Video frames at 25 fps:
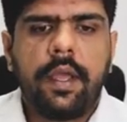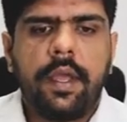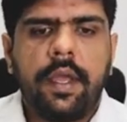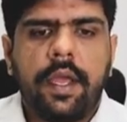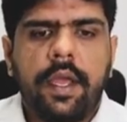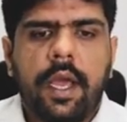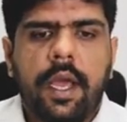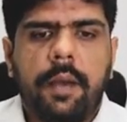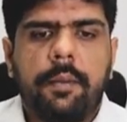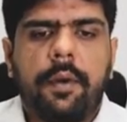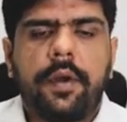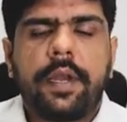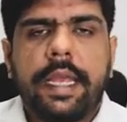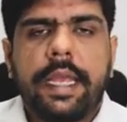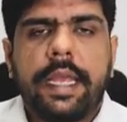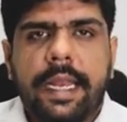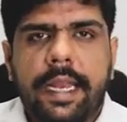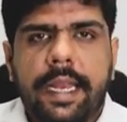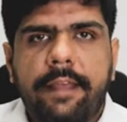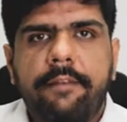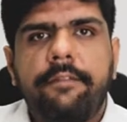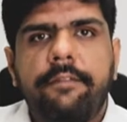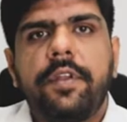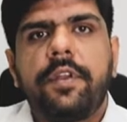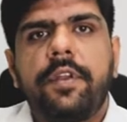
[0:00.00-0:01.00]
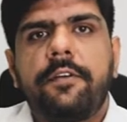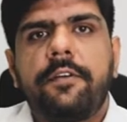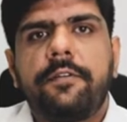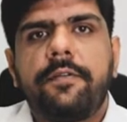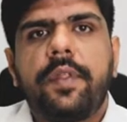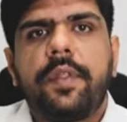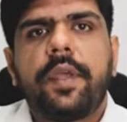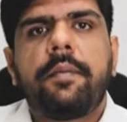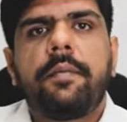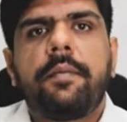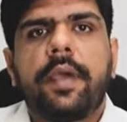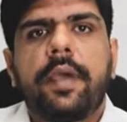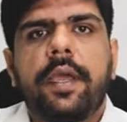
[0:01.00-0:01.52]
About 11 of
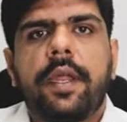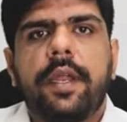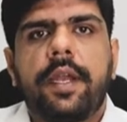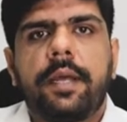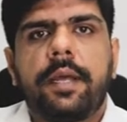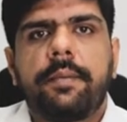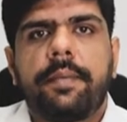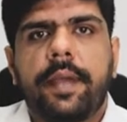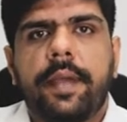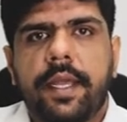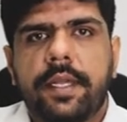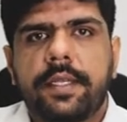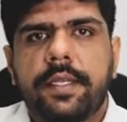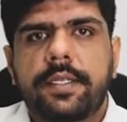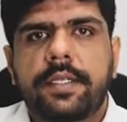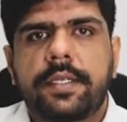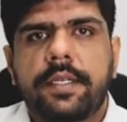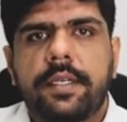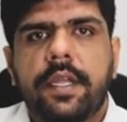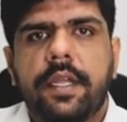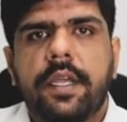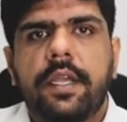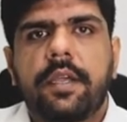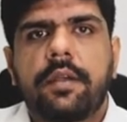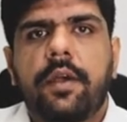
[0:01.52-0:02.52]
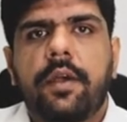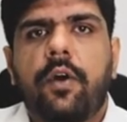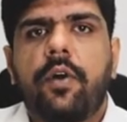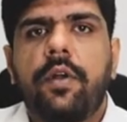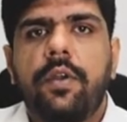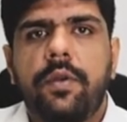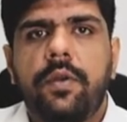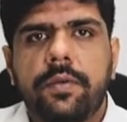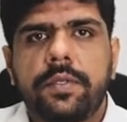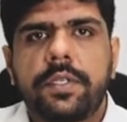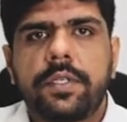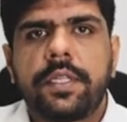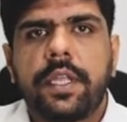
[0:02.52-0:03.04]
them ended up exiting or
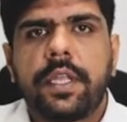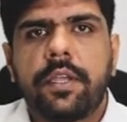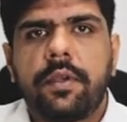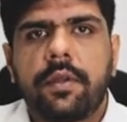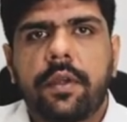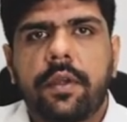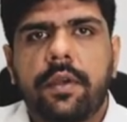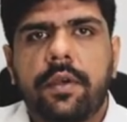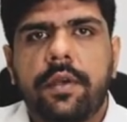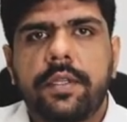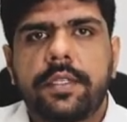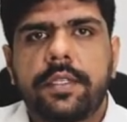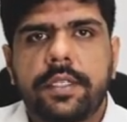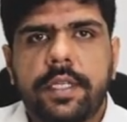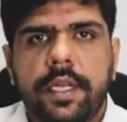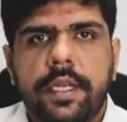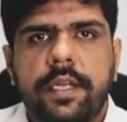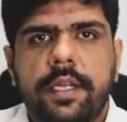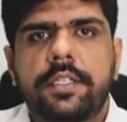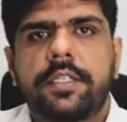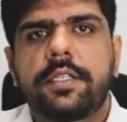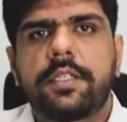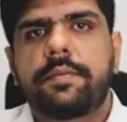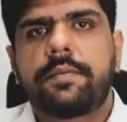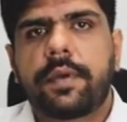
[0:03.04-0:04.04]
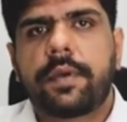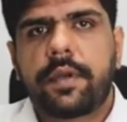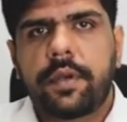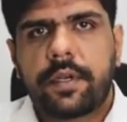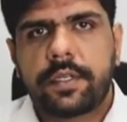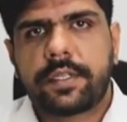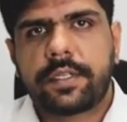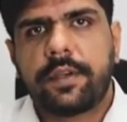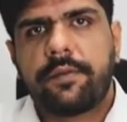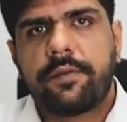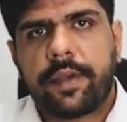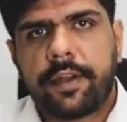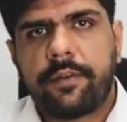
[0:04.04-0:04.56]
losing the unicorn statuses because
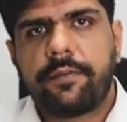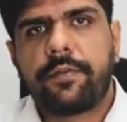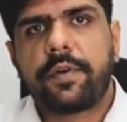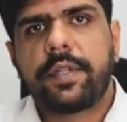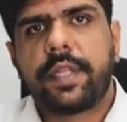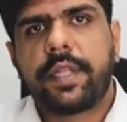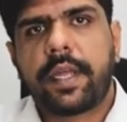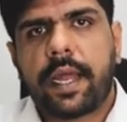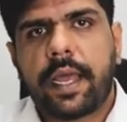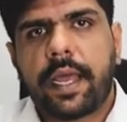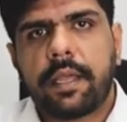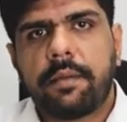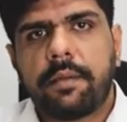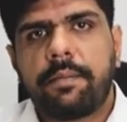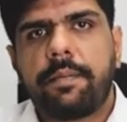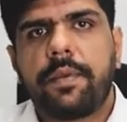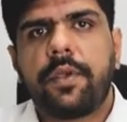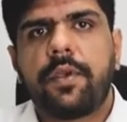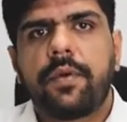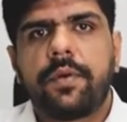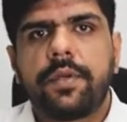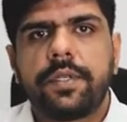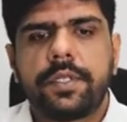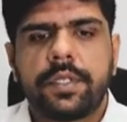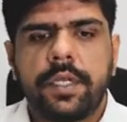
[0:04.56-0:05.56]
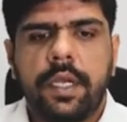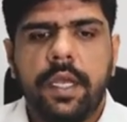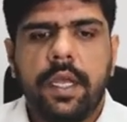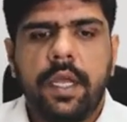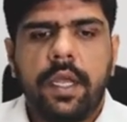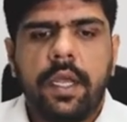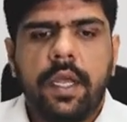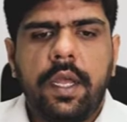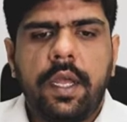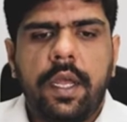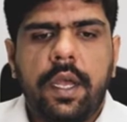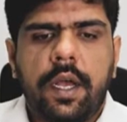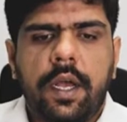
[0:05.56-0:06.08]
they went for their IPOs
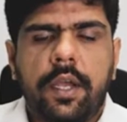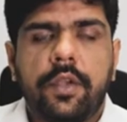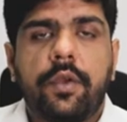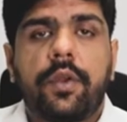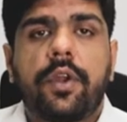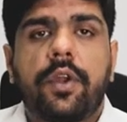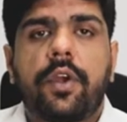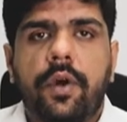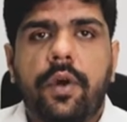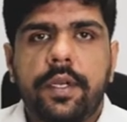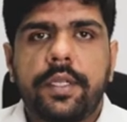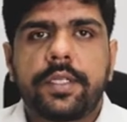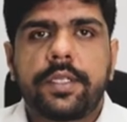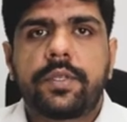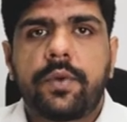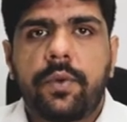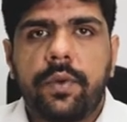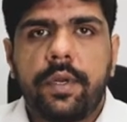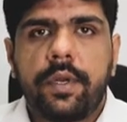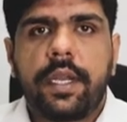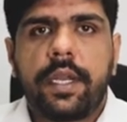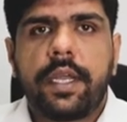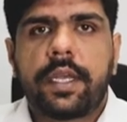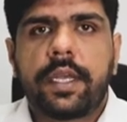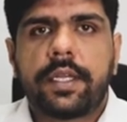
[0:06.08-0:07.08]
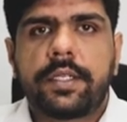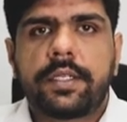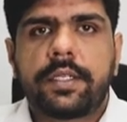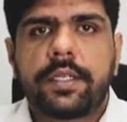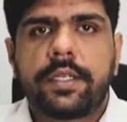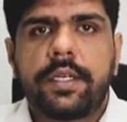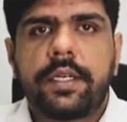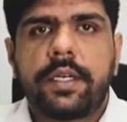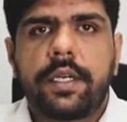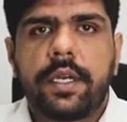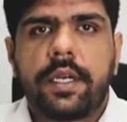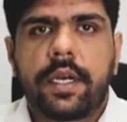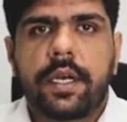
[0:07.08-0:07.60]
a unicorn is only
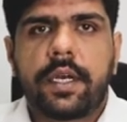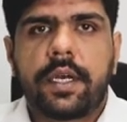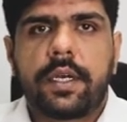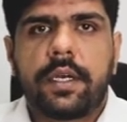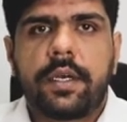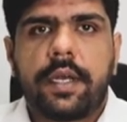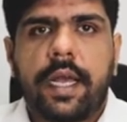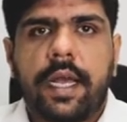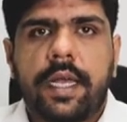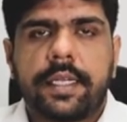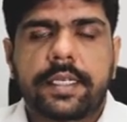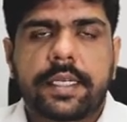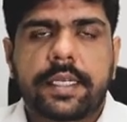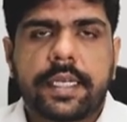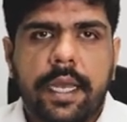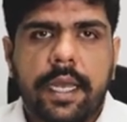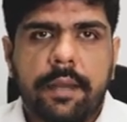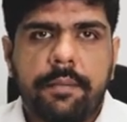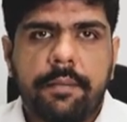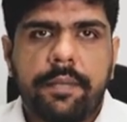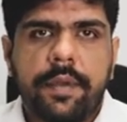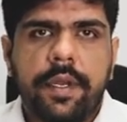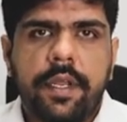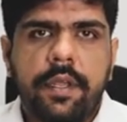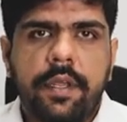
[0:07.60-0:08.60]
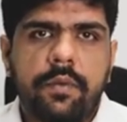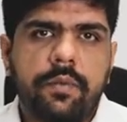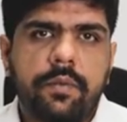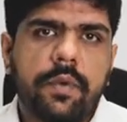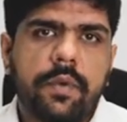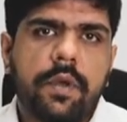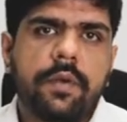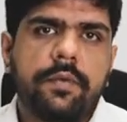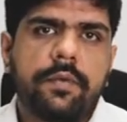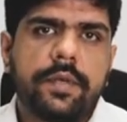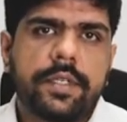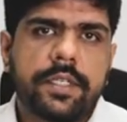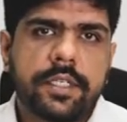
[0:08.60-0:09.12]
considered uh, as a company
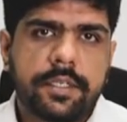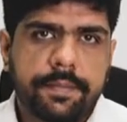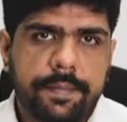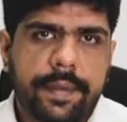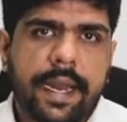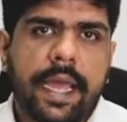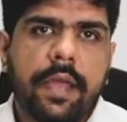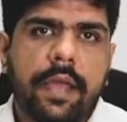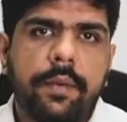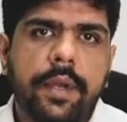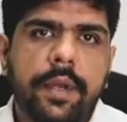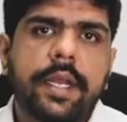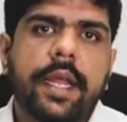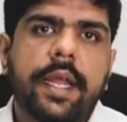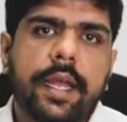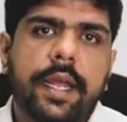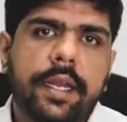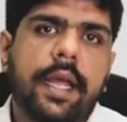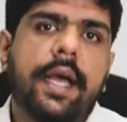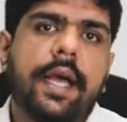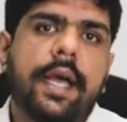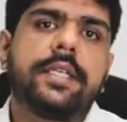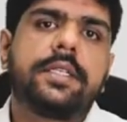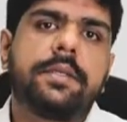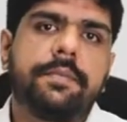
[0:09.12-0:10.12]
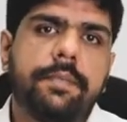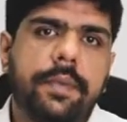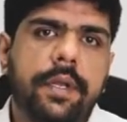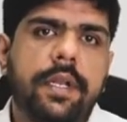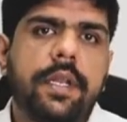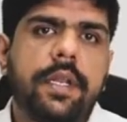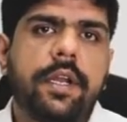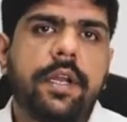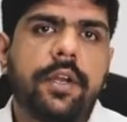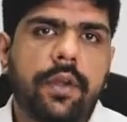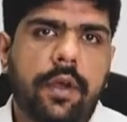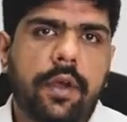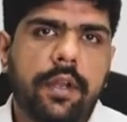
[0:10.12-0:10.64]
which is private and has a
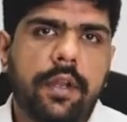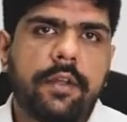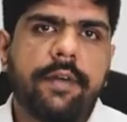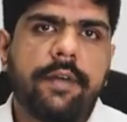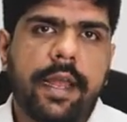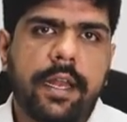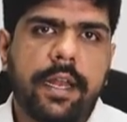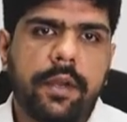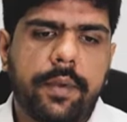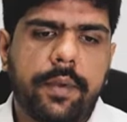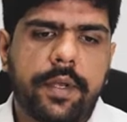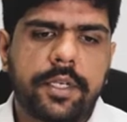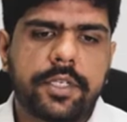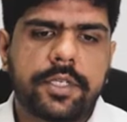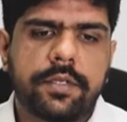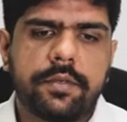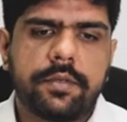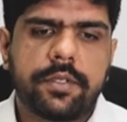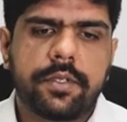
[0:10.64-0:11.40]
billion dollar valuation.